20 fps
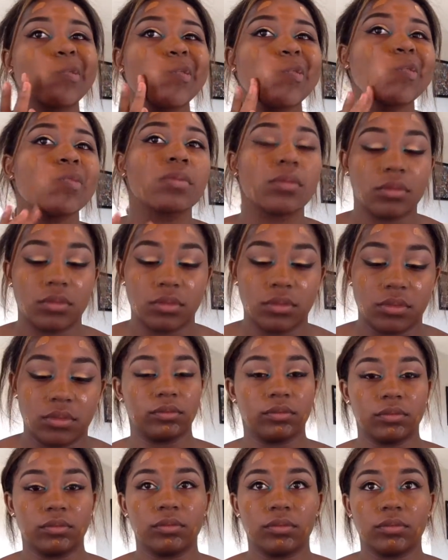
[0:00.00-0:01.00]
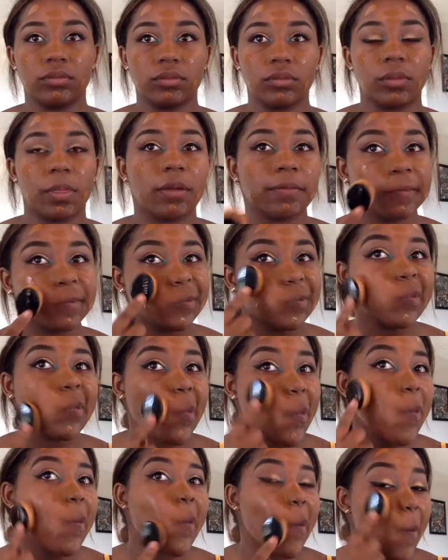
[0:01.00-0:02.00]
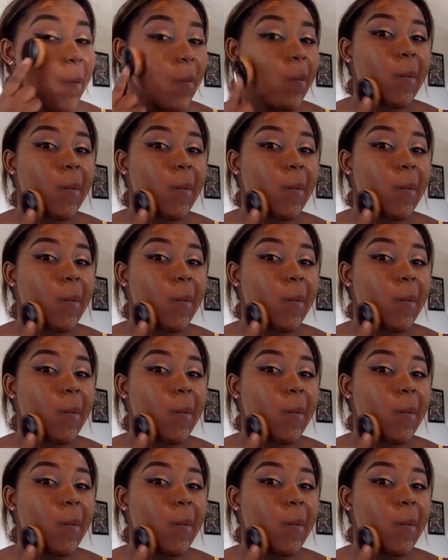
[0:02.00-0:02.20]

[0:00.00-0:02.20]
And then I'm going to blend that out with my brush,